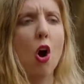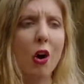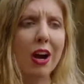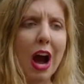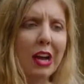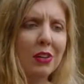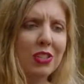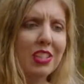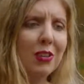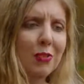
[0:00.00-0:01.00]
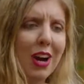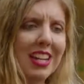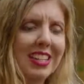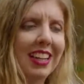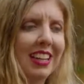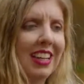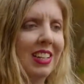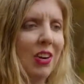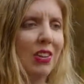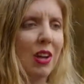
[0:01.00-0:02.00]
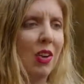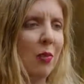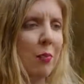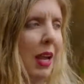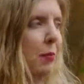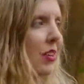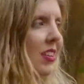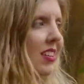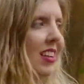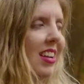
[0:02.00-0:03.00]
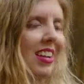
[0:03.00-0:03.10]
or are you still writing it on a paper?